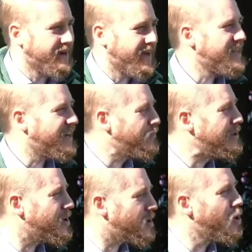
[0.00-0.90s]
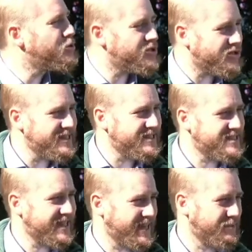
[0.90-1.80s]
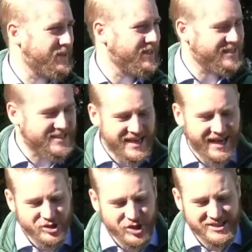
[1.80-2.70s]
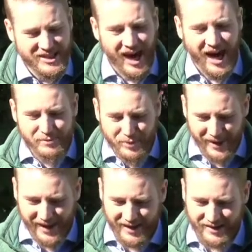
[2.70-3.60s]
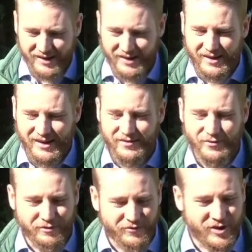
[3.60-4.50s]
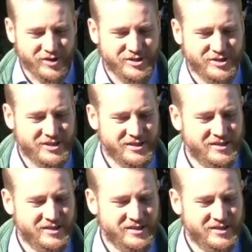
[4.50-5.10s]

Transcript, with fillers: And yet, if we look closer at this second beast, it's not just a hype man for the first.